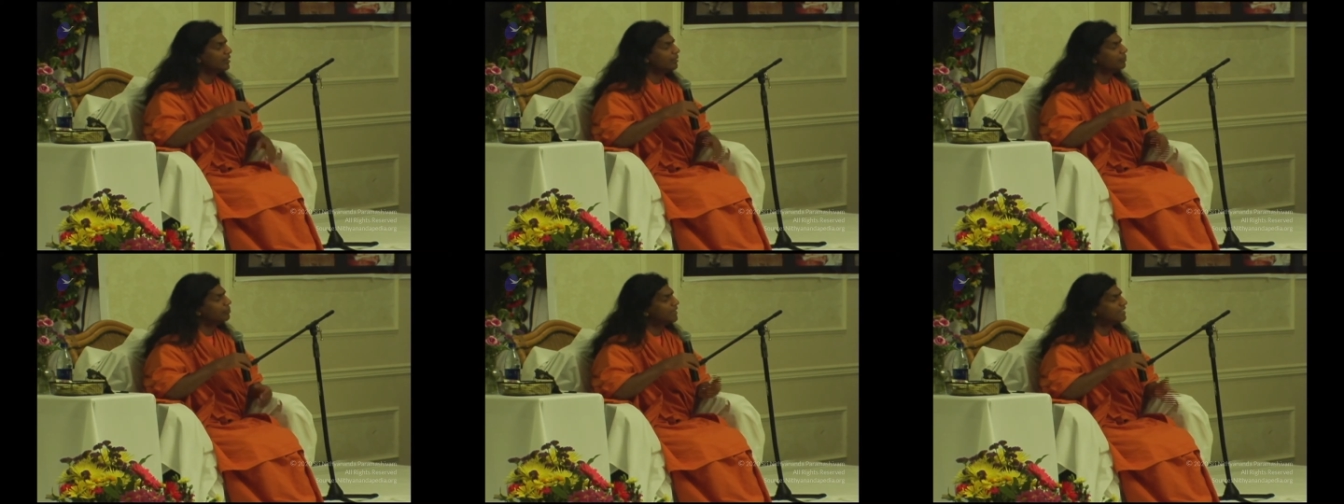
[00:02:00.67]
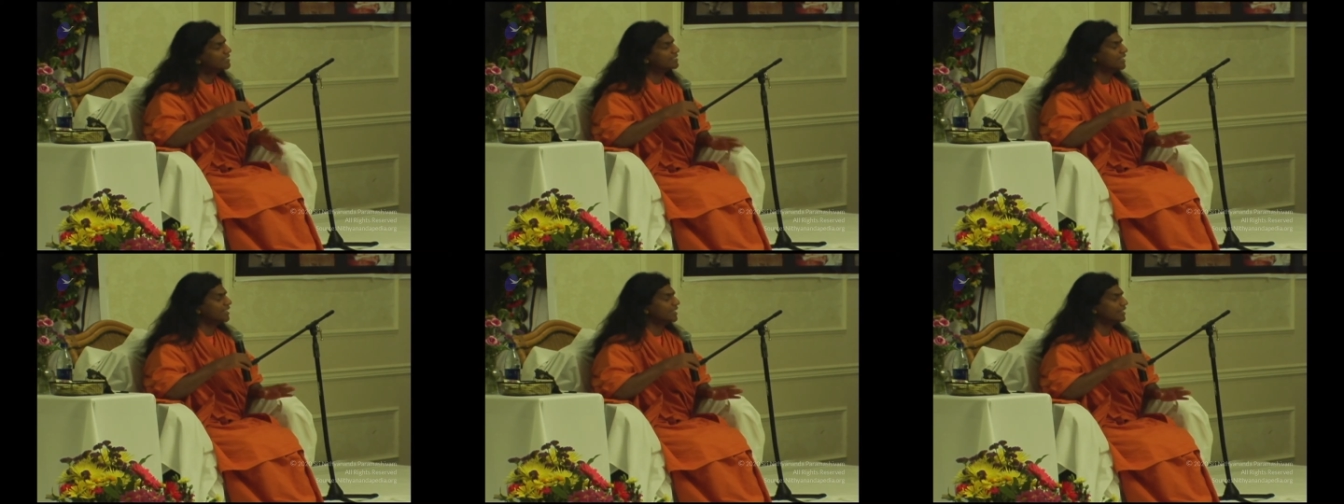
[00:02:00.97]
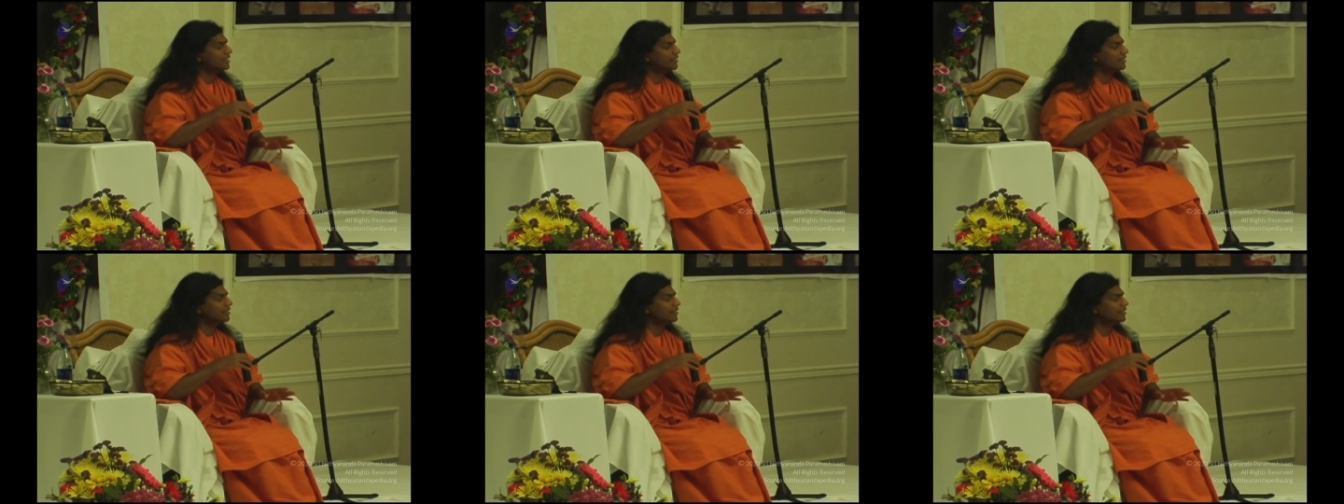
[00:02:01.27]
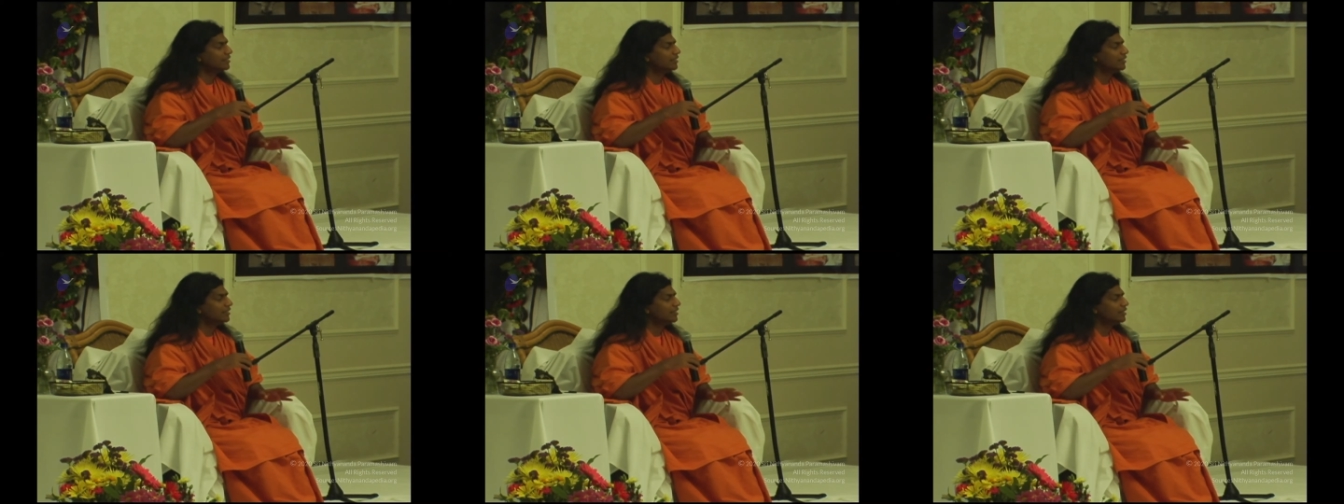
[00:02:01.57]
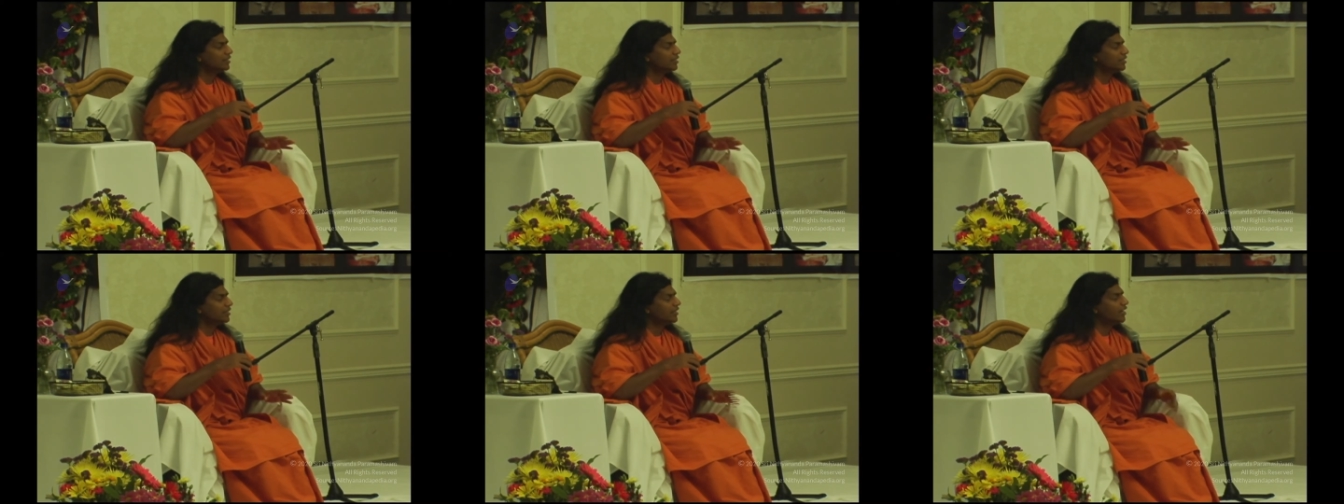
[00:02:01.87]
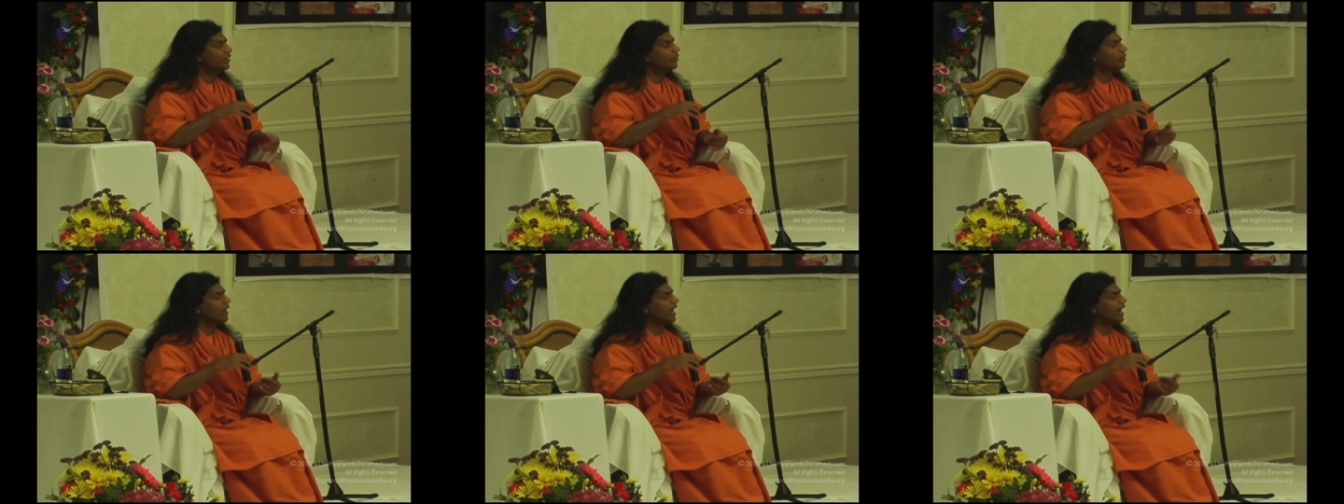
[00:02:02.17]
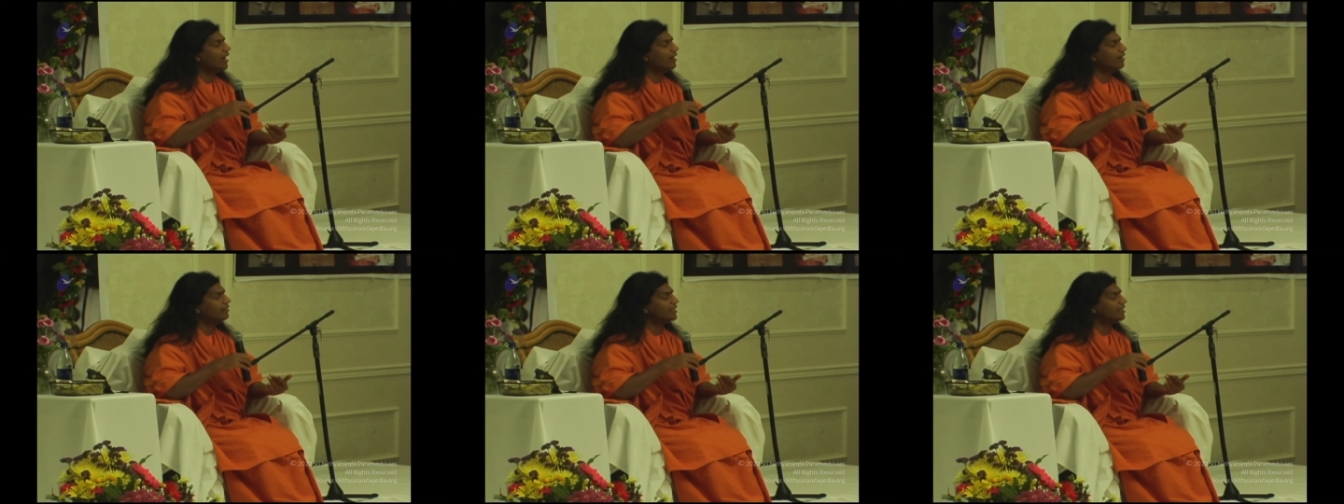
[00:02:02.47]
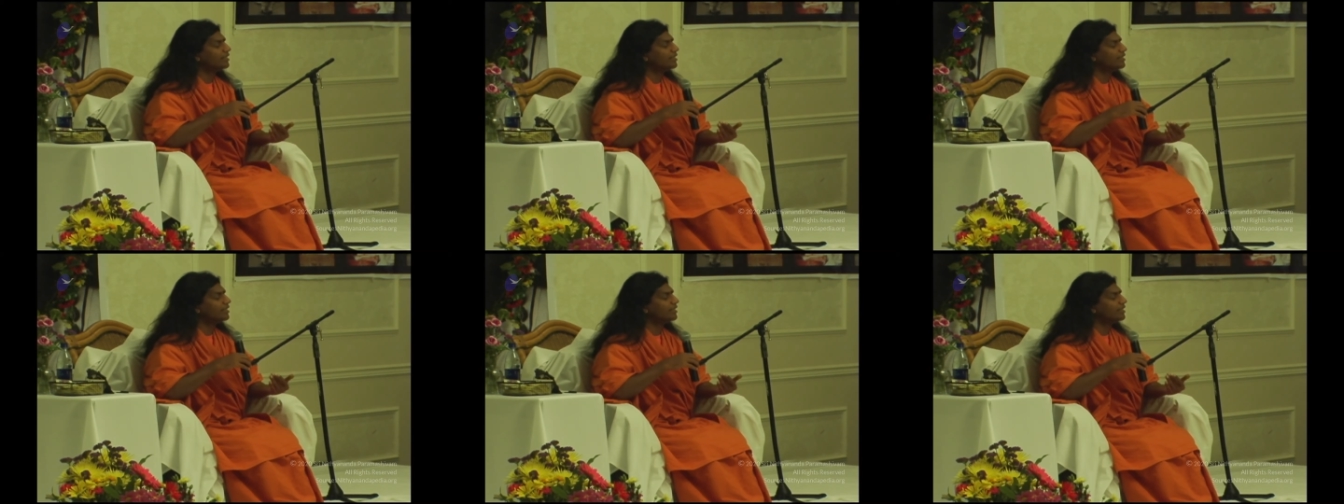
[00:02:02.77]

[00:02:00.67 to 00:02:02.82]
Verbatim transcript: blessing. Let you have the